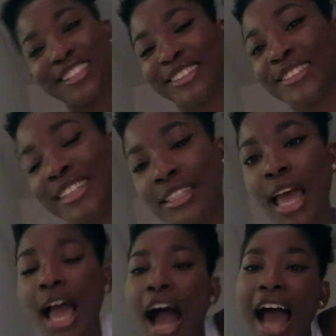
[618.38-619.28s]
do this.
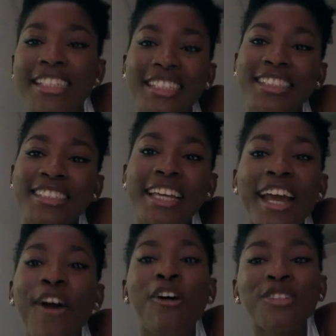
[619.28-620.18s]
I just
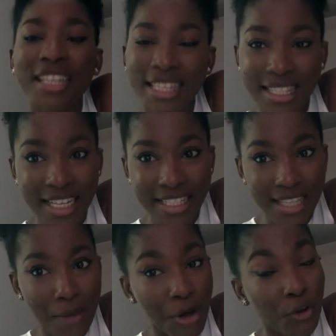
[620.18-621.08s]
think all these things
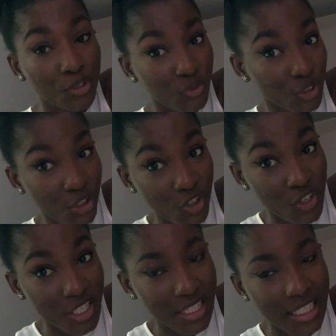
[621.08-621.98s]
stem out of
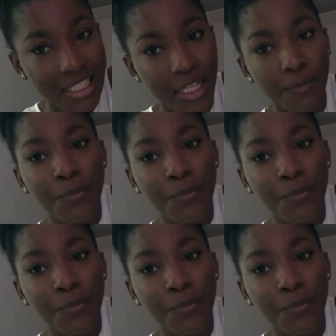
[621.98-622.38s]
curiosity.